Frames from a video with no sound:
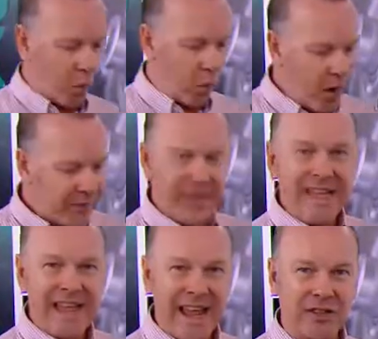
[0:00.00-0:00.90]
What
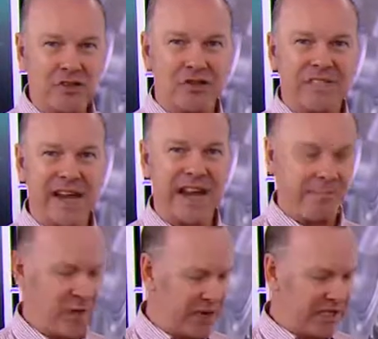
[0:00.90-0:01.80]
the Extra 10
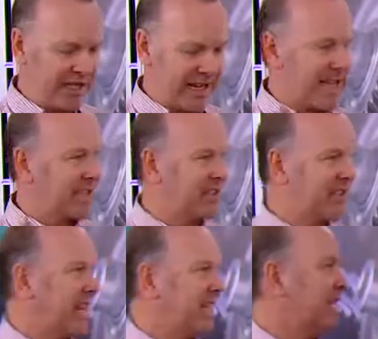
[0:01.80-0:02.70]
means is
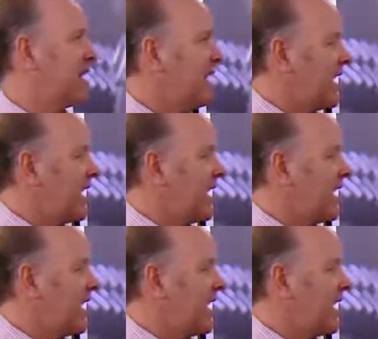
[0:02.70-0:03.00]
this.